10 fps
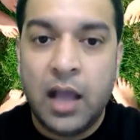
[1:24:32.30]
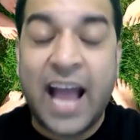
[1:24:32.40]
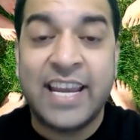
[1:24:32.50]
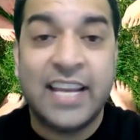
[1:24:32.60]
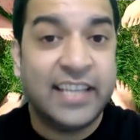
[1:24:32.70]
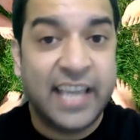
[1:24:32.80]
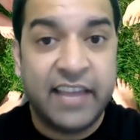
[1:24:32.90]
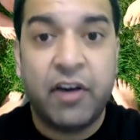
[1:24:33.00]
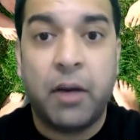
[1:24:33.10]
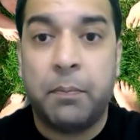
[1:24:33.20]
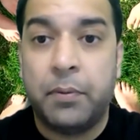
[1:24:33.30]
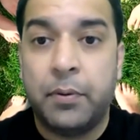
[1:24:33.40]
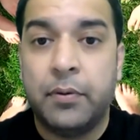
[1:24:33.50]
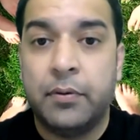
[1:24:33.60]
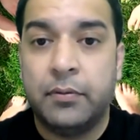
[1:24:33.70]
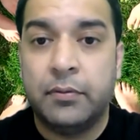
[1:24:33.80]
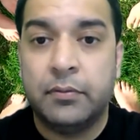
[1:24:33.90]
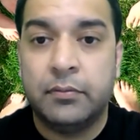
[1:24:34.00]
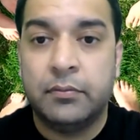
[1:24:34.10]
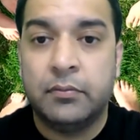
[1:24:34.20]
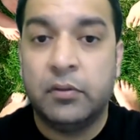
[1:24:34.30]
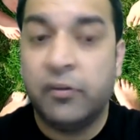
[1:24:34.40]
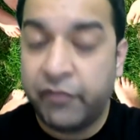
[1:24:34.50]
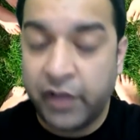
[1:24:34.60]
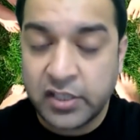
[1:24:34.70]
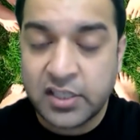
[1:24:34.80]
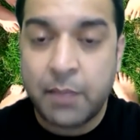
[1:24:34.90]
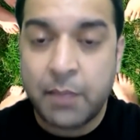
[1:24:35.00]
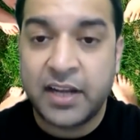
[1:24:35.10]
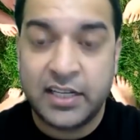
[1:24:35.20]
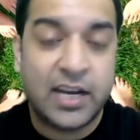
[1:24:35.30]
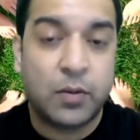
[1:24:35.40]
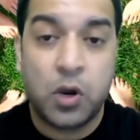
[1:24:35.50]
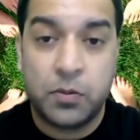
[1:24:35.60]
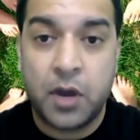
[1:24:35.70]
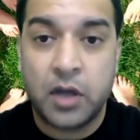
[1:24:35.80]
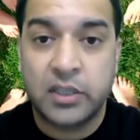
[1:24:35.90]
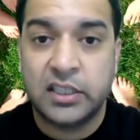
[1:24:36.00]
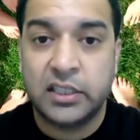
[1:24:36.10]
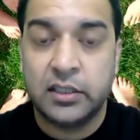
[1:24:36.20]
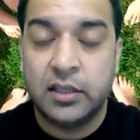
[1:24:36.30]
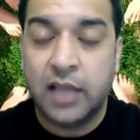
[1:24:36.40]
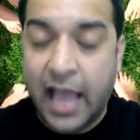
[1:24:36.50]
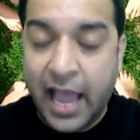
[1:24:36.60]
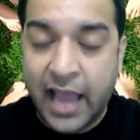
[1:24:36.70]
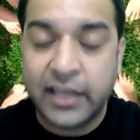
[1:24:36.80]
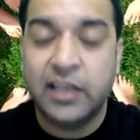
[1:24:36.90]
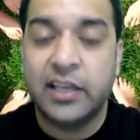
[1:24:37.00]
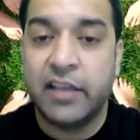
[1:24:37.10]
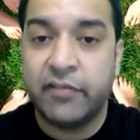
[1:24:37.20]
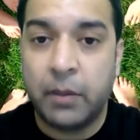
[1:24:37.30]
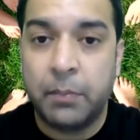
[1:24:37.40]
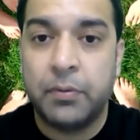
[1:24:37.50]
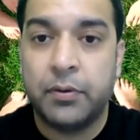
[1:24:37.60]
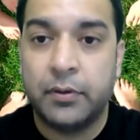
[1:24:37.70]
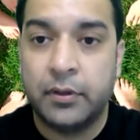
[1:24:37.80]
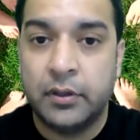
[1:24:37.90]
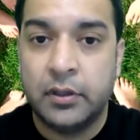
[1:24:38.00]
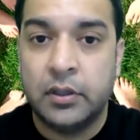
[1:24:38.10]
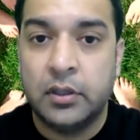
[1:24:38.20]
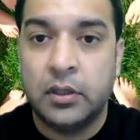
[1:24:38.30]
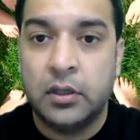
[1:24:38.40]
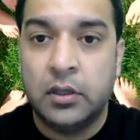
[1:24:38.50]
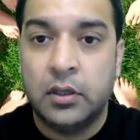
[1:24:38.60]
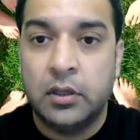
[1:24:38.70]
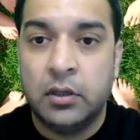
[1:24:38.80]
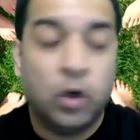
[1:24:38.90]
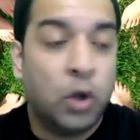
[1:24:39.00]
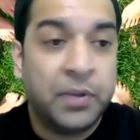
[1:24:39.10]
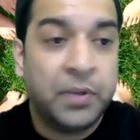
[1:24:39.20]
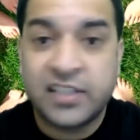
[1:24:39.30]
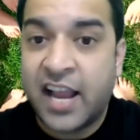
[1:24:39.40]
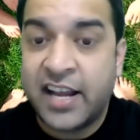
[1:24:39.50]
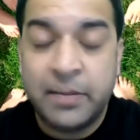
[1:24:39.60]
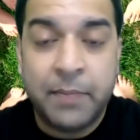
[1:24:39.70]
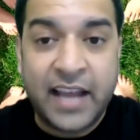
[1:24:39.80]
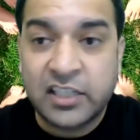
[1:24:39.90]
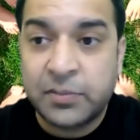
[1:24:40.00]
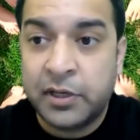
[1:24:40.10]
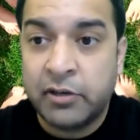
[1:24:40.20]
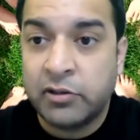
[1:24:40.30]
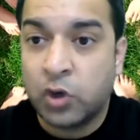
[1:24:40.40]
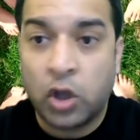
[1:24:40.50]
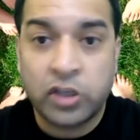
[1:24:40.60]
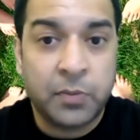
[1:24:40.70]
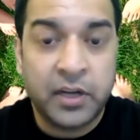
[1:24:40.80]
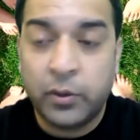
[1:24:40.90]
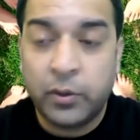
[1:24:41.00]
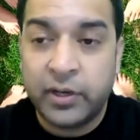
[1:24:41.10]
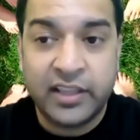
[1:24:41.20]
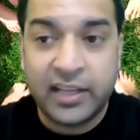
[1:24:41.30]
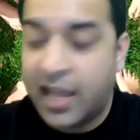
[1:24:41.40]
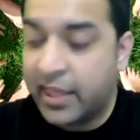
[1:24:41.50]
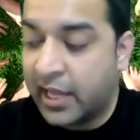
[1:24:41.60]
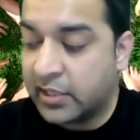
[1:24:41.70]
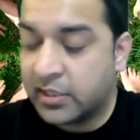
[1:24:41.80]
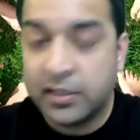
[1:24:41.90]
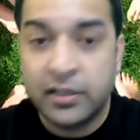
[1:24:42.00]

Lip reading: I nearly gave up. The first time I did network marketing, I nearly gave up. Not because I had any bad experience or lost money or anything like that.